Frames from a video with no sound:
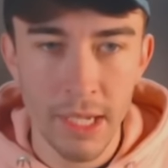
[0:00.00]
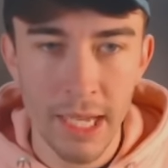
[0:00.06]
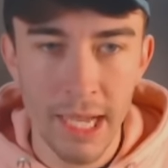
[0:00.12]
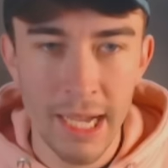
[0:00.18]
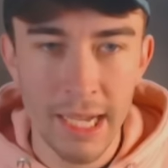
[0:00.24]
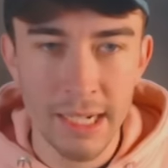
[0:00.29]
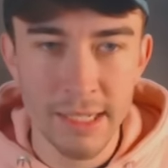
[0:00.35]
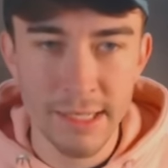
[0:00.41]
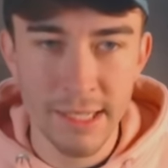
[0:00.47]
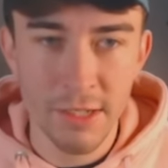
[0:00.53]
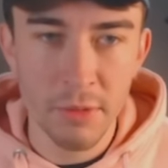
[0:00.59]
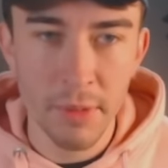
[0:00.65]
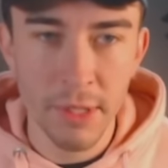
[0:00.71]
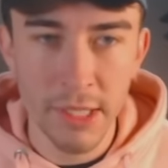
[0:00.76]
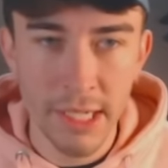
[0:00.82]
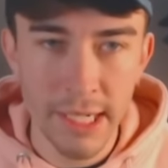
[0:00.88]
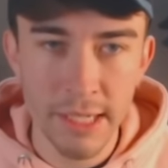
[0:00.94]
and Lisandro
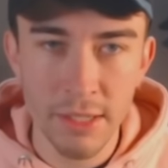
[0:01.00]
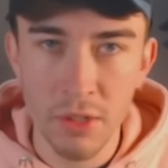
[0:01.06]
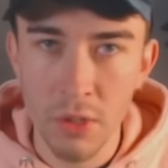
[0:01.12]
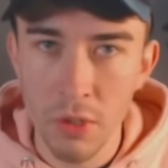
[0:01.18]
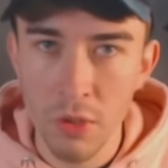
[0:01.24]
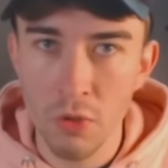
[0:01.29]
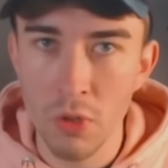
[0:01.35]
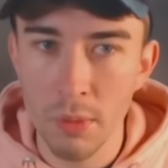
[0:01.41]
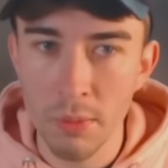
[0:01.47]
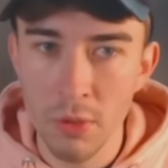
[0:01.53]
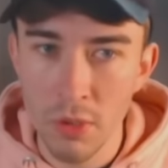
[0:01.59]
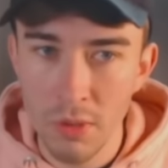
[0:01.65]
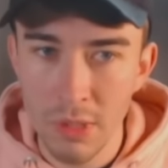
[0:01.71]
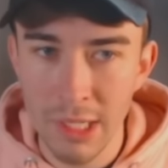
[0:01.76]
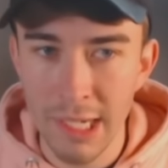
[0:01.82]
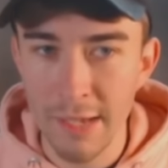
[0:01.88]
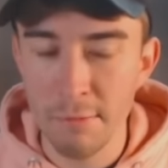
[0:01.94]
Martinez could drop to
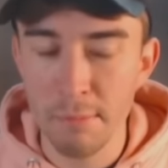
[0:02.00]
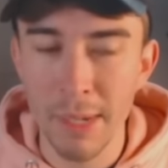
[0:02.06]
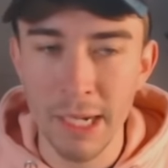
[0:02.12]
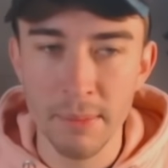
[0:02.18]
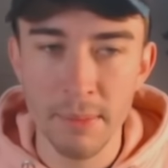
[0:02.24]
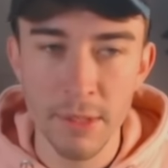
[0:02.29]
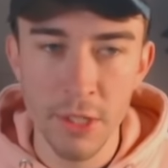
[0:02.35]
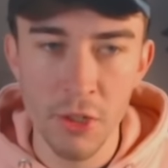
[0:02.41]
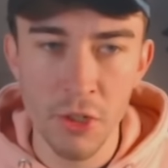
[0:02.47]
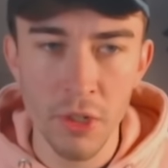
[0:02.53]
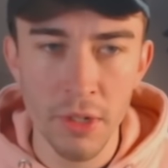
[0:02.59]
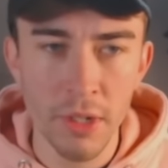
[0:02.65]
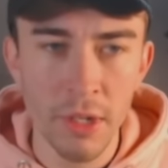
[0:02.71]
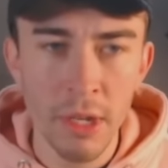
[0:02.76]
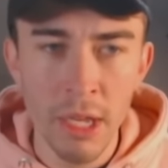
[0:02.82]
this left-back position.